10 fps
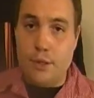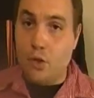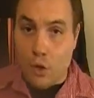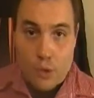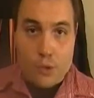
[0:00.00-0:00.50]

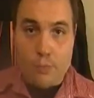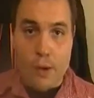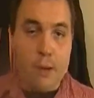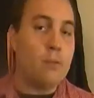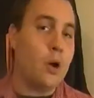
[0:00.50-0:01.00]
gets hurt
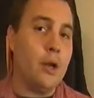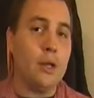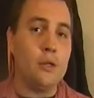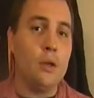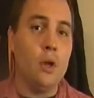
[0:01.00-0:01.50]
by a
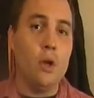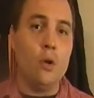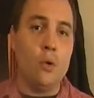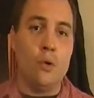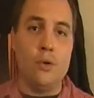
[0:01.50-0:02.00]
product,
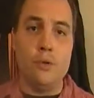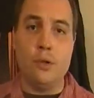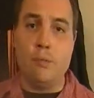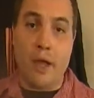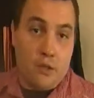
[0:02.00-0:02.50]
or
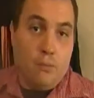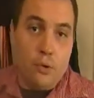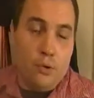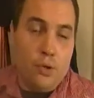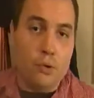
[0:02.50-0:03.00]
there's massive
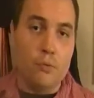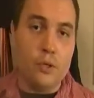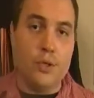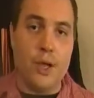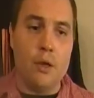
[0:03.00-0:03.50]
pollution,
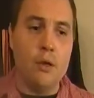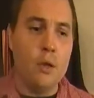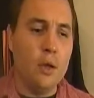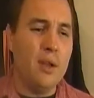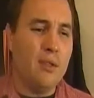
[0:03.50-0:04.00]
once
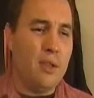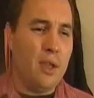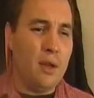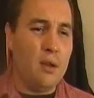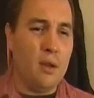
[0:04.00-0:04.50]
again,
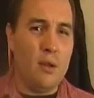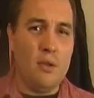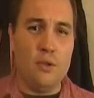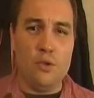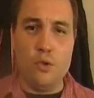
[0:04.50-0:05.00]
then
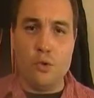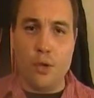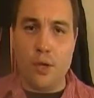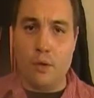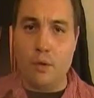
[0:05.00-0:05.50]
there's
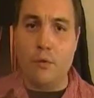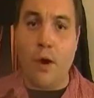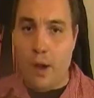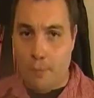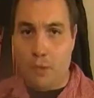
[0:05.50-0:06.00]
usually,
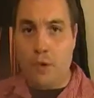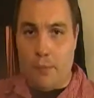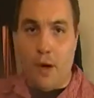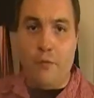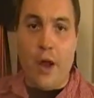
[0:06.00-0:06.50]
if I
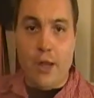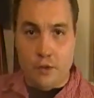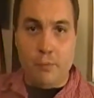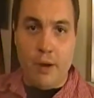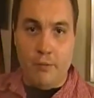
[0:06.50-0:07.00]

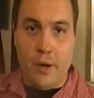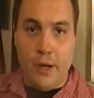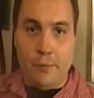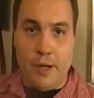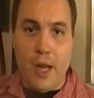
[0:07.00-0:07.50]
hit
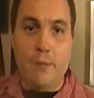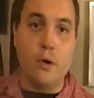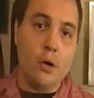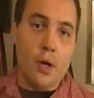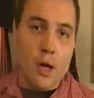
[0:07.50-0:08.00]
my
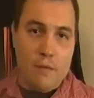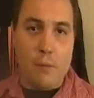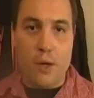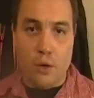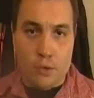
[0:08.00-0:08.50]
neighbor,
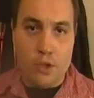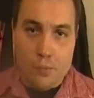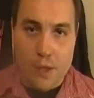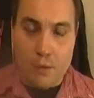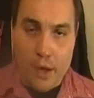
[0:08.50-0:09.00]
everybody knows
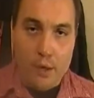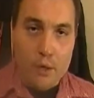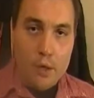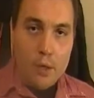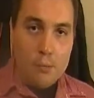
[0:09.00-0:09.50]
it's me,
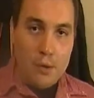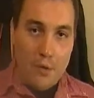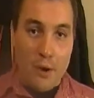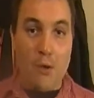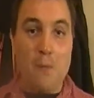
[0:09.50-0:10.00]
right?
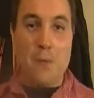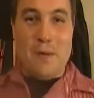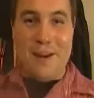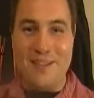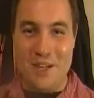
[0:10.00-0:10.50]
But if I
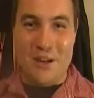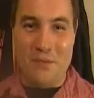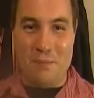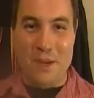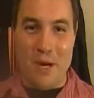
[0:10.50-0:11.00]
incorporate
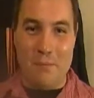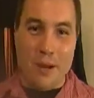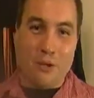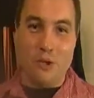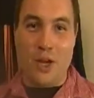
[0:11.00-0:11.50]
myself and
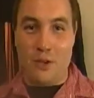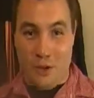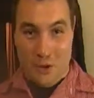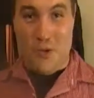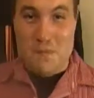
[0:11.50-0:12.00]
become Michael
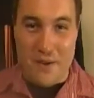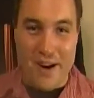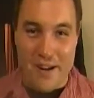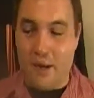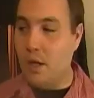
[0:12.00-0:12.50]
Shanklin
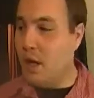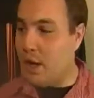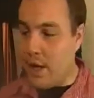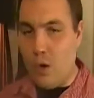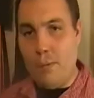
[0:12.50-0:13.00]
Incorporated,
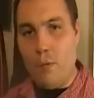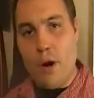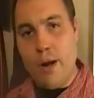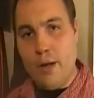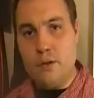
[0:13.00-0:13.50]
and I go up
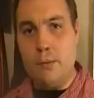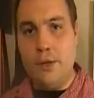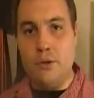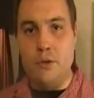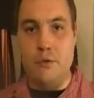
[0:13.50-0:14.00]
and I hit
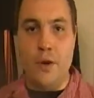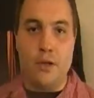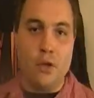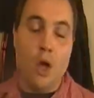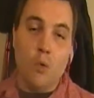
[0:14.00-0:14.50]
somebody else in the
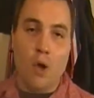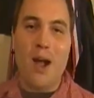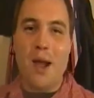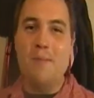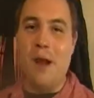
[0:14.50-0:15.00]
face,
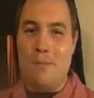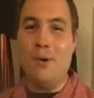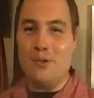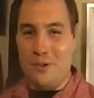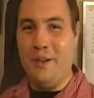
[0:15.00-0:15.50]
well, I'm not
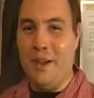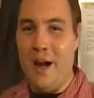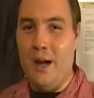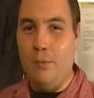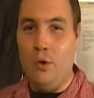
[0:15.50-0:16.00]
personally
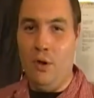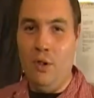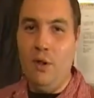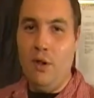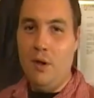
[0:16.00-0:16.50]

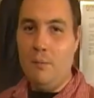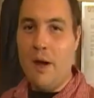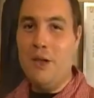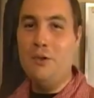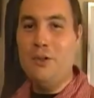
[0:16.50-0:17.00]
liable.
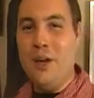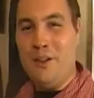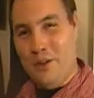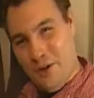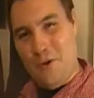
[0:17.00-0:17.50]
Michael
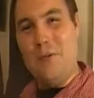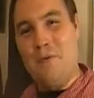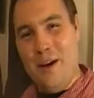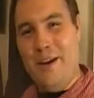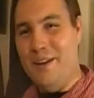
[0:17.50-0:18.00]
Shanklin
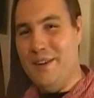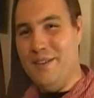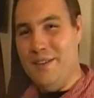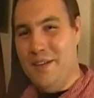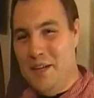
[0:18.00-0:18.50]
Incorporated
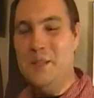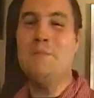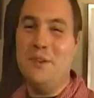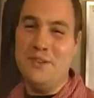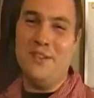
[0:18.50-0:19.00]

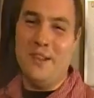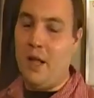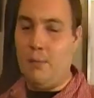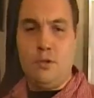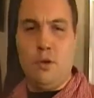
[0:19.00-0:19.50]
is personally
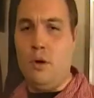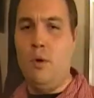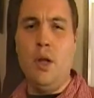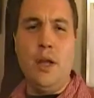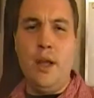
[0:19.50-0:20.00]
liable.
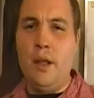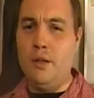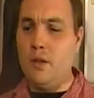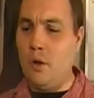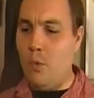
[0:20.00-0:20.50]
So
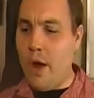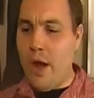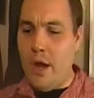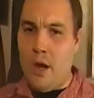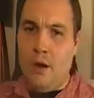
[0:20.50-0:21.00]
it's a
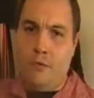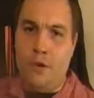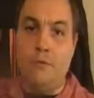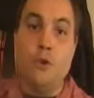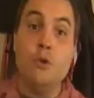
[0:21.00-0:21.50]
way
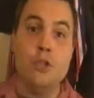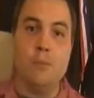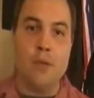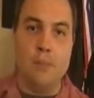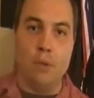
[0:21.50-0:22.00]
of
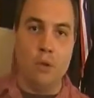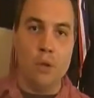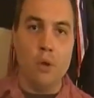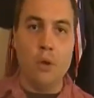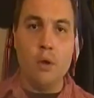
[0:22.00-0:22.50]
confusing
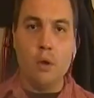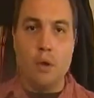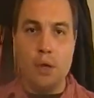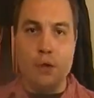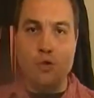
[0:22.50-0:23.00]
people
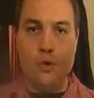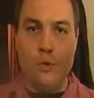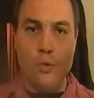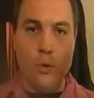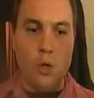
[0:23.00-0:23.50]

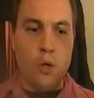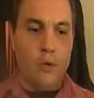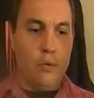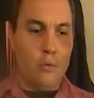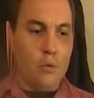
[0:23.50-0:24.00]

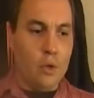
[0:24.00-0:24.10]
into,